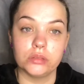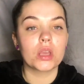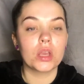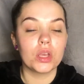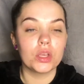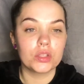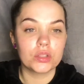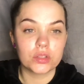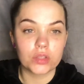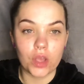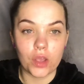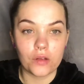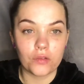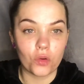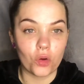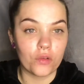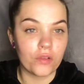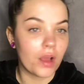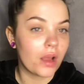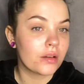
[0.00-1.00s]
So for
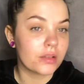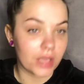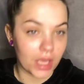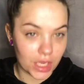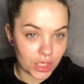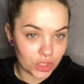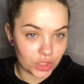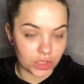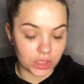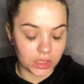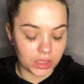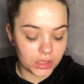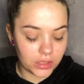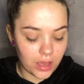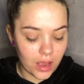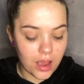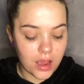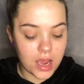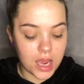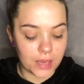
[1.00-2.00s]
foundation,
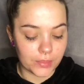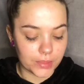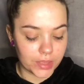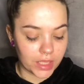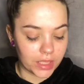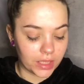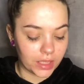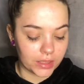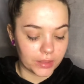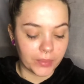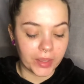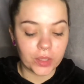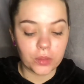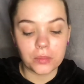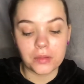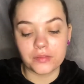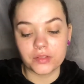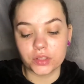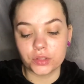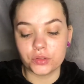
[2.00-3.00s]
I'm taking the Makeup
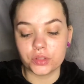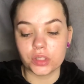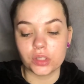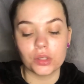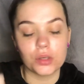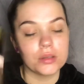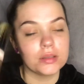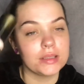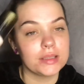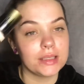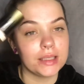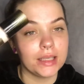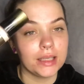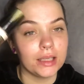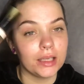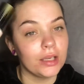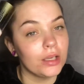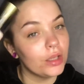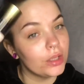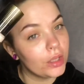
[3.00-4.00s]
Revolution Conceal and
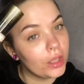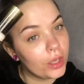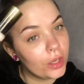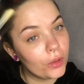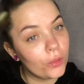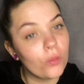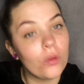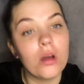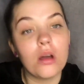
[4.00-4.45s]
Glow.